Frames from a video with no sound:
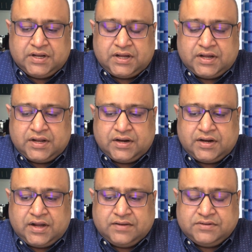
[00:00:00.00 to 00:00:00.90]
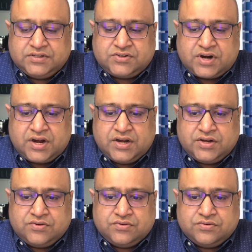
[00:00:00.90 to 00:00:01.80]
and I will try
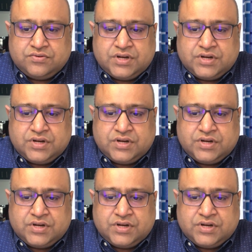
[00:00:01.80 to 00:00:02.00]
to